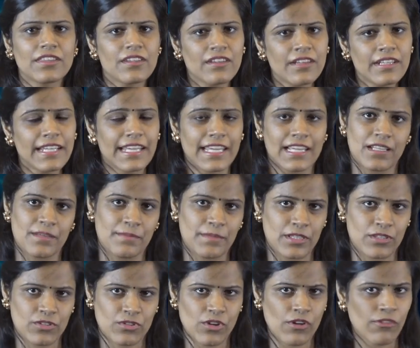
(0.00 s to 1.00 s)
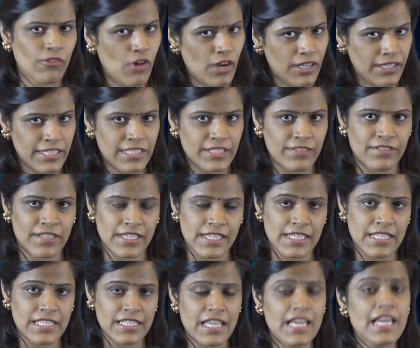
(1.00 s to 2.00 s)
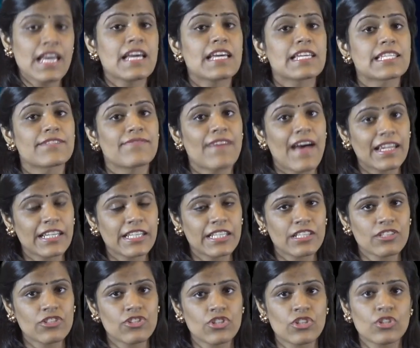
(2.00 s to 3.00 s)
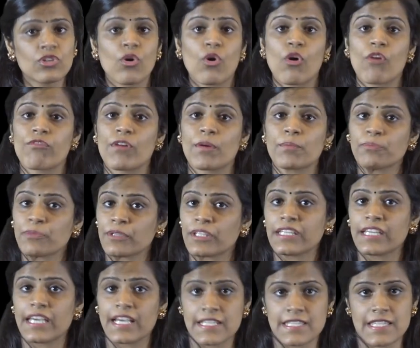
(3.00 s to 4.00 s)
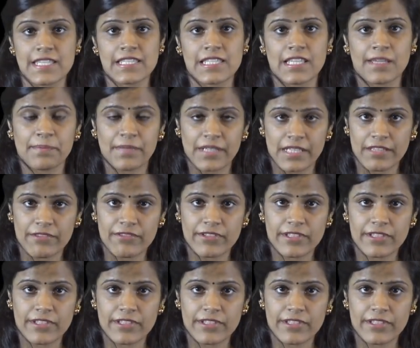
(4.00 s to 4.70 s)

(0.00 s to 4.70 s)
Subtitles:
The third element of cognitive ease is validation of our pre-existing